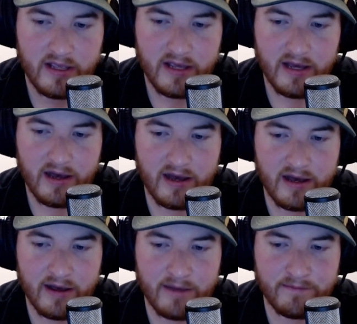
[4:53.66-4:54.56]

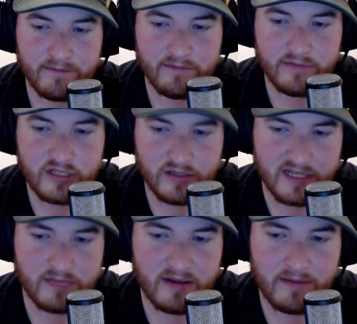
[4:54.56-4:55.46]
So
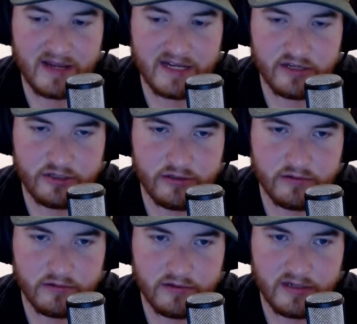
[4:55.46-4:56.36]
that's my main
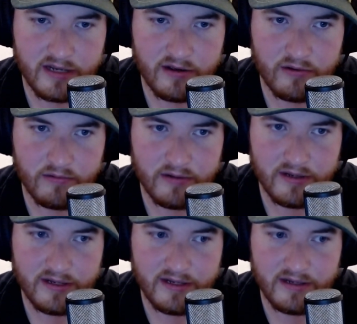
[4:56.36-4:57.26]
issue. Now,
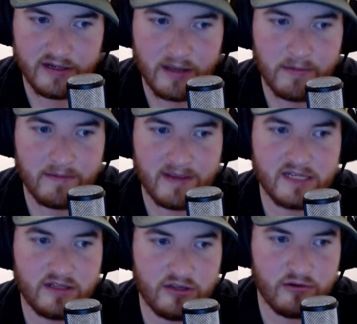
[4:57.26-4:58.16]
coming back to
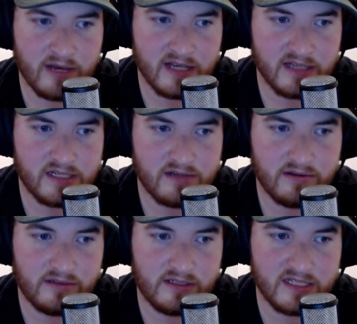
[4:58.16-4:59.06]
the US,
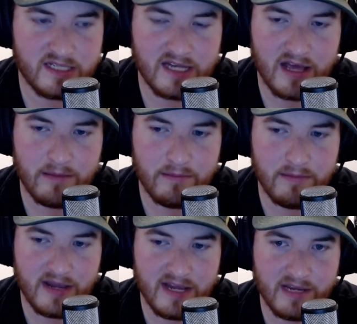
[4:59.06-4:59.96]
does not
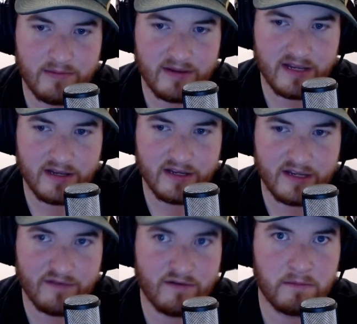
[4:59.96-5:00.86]
make me
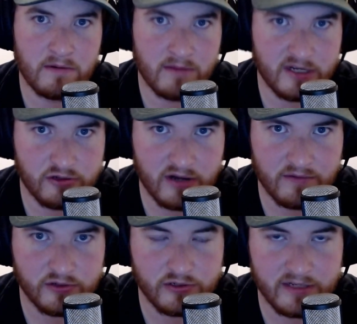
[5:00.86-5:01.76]
give up on my travel
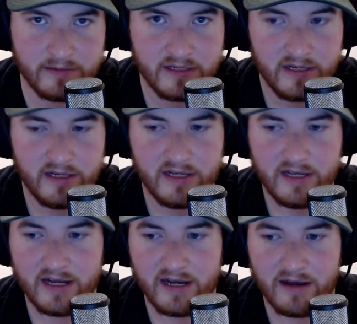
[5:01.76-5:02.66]
dreams.
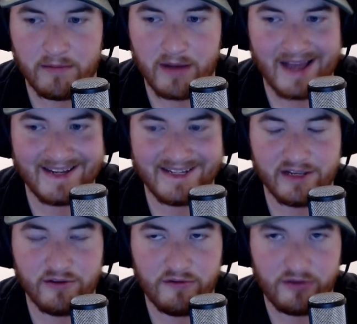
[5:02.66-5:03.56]
I
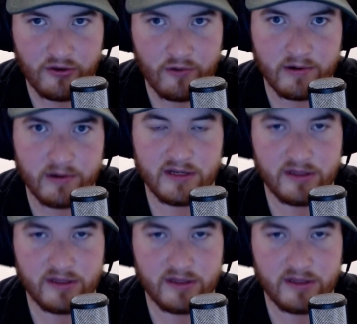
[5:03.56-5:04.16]
thoroughly